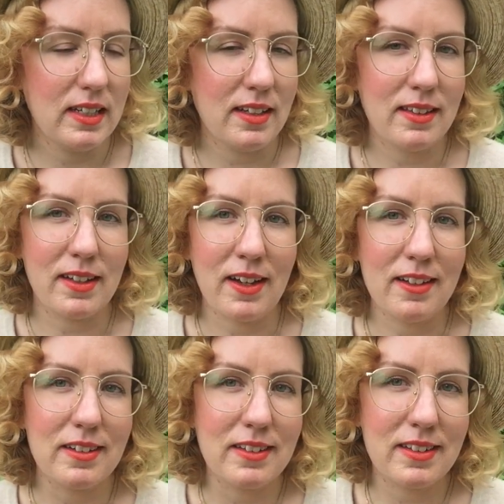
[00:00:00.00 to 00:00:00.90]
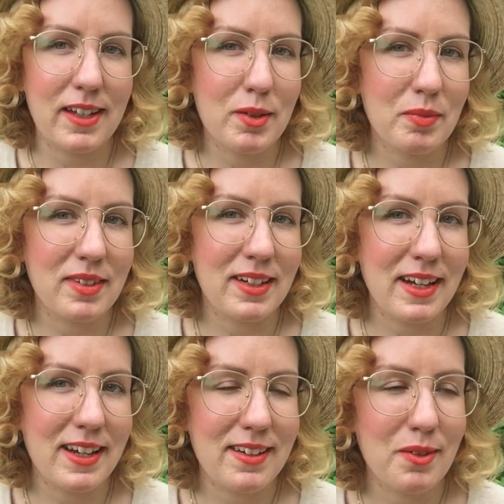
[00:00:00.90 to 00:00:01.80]
in the color schemes that
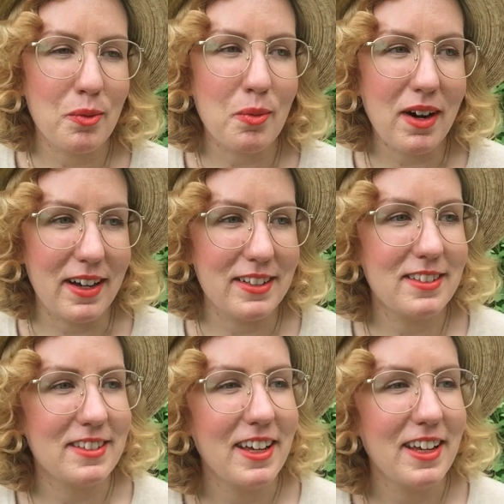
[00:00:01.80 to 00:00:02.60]
I want.